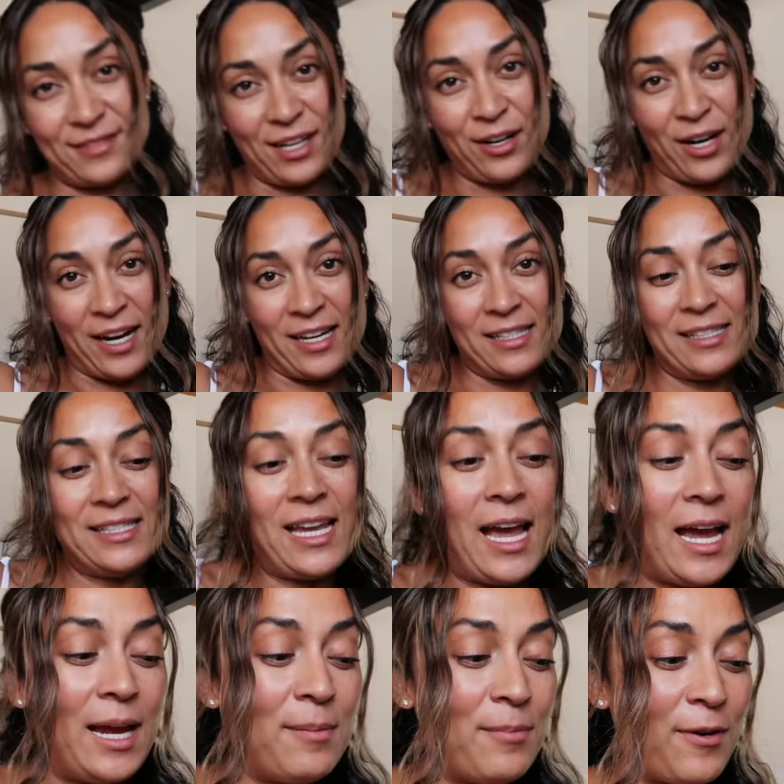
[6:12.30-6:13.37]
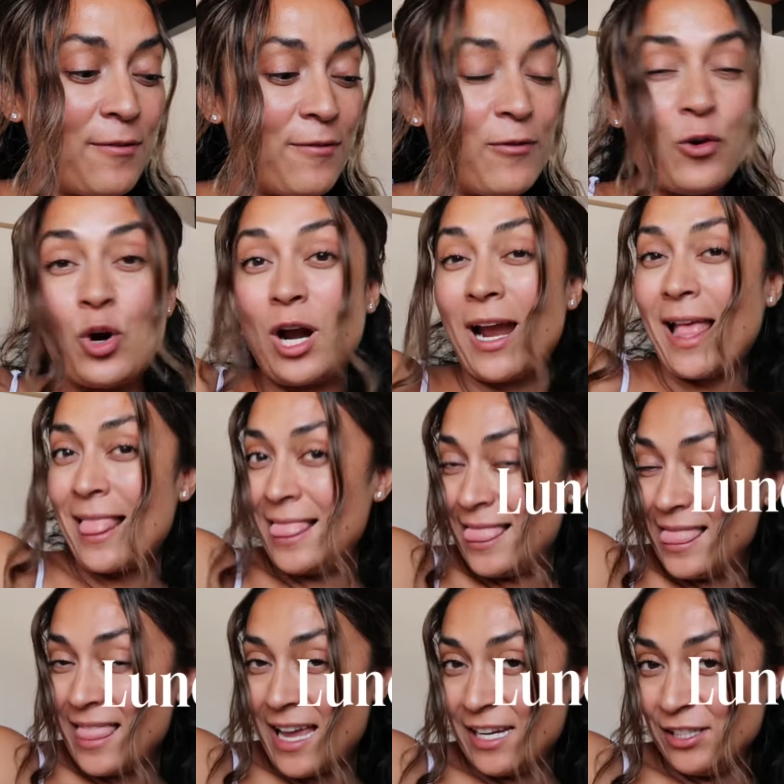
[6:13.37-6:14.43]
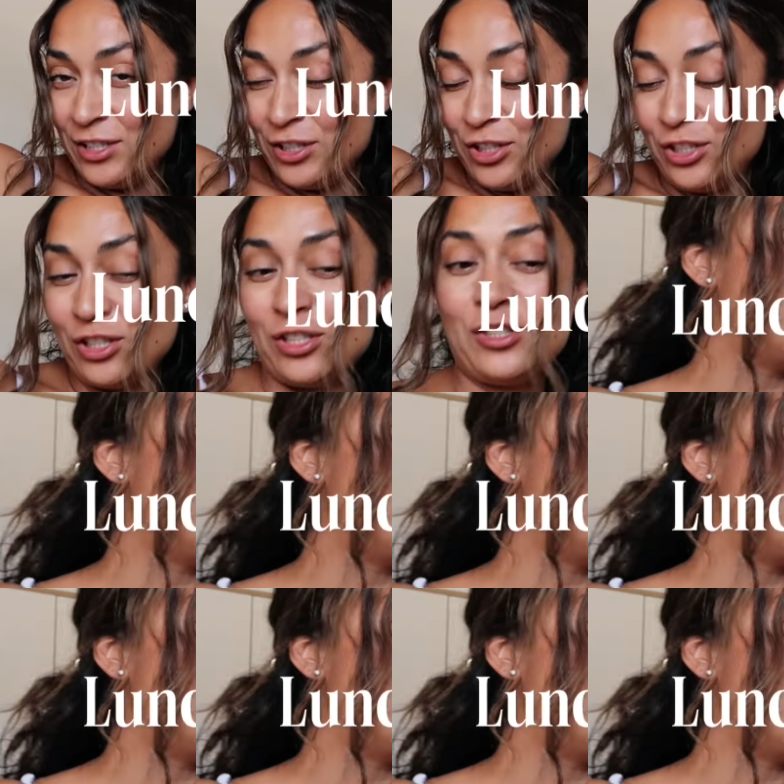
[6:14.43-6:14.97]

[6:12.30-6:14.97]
All right, time for lunch.